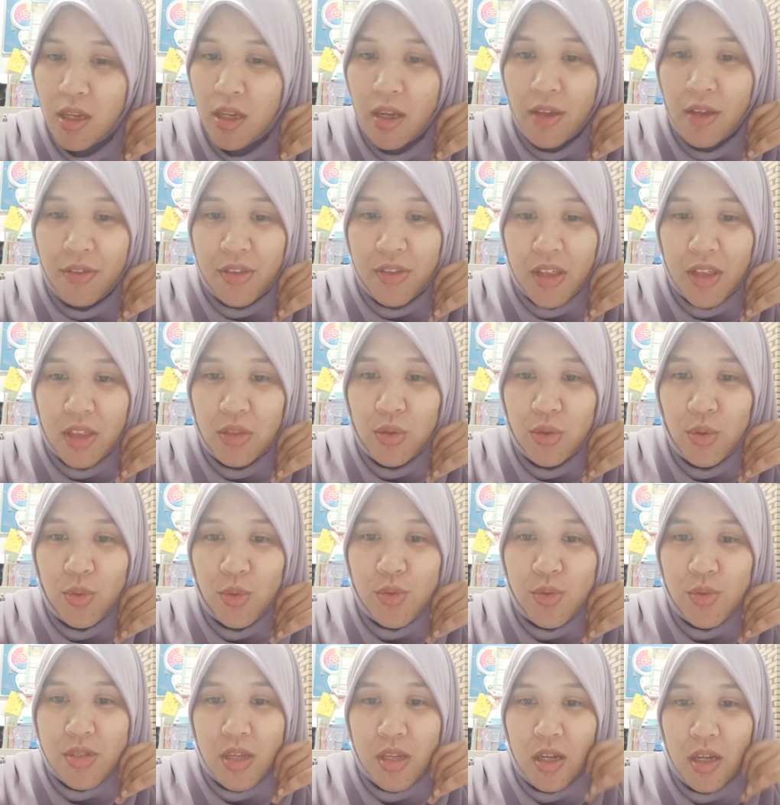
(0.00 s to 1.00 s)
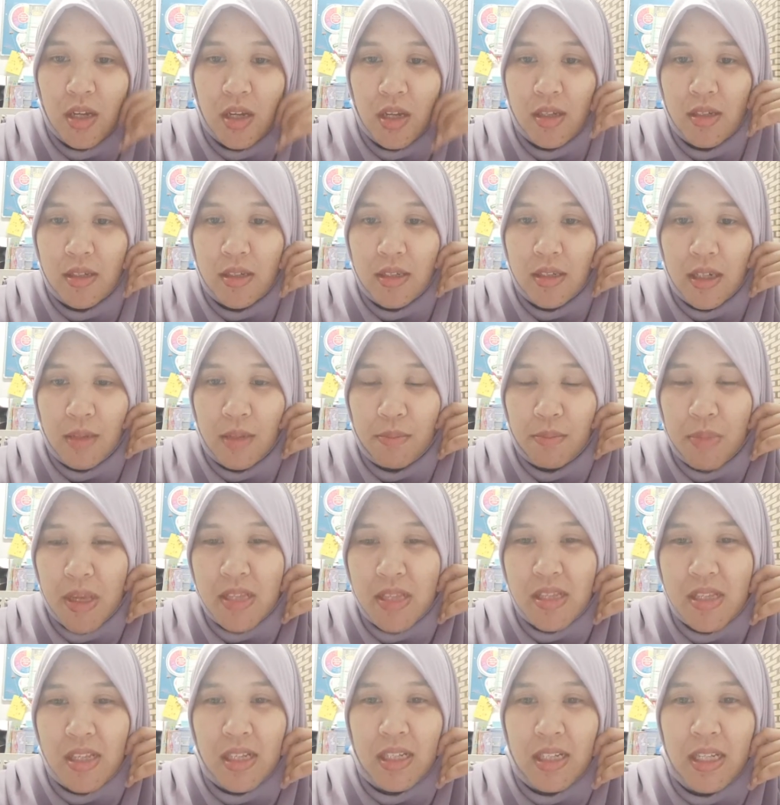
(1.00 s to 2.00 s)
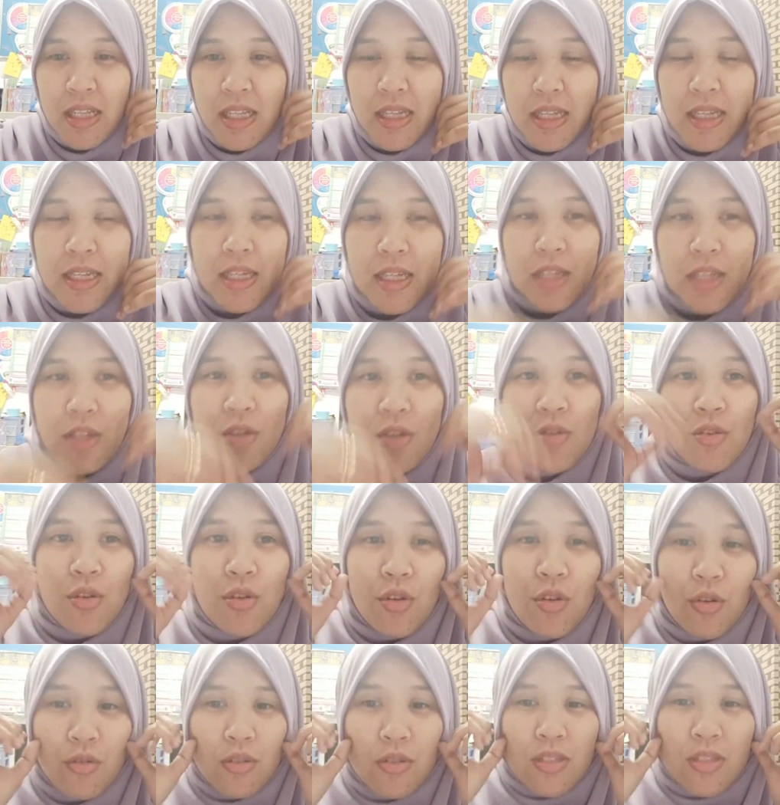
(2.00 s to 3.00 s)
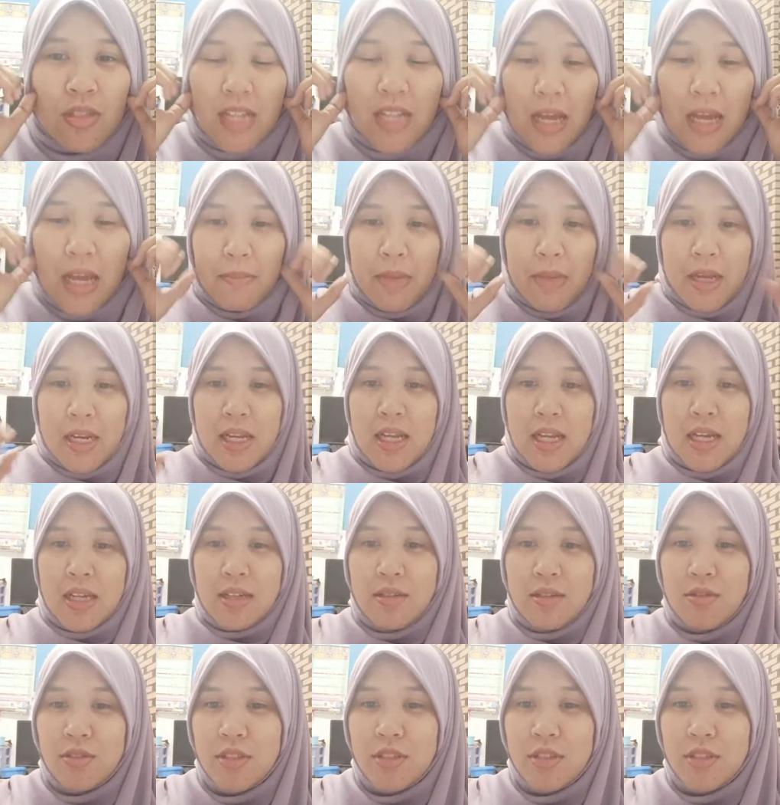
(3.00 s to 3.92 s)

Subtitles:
I think those are basically, you know, selamat lah.